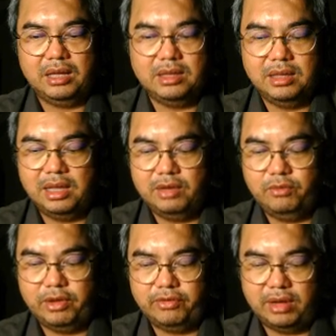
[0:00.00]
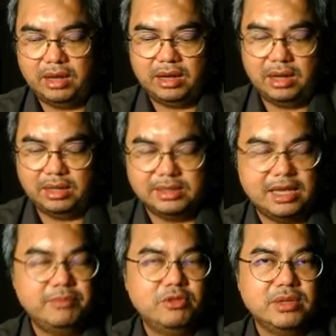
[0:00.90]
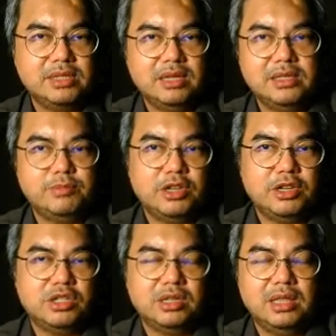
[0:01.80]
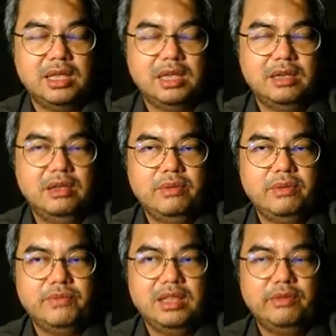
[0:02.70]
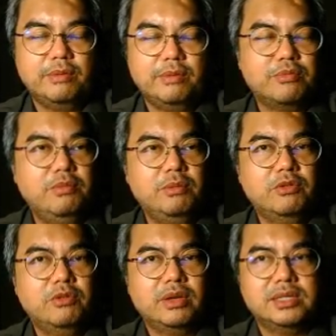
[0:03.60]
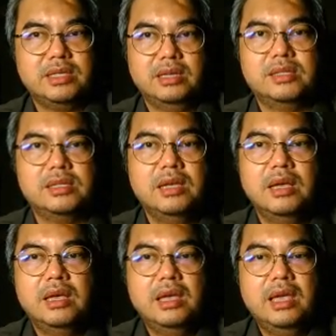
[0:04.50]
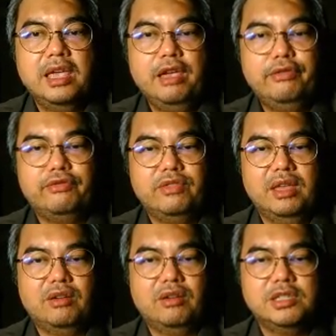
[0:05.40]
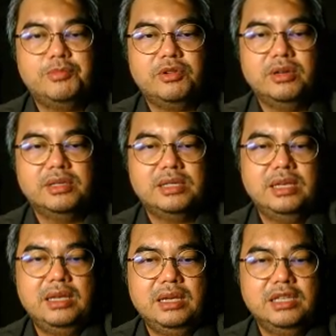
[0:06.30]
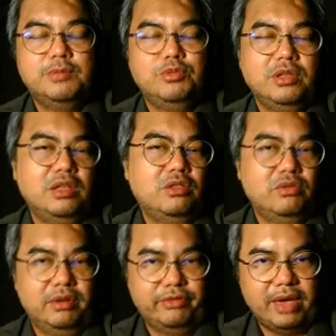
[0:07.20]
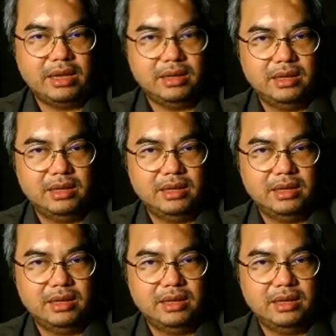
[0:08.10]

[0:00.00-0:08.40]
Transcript: dealing with exam questions, especially when we're dealing with problem questions. If the conspiracy is put into effect,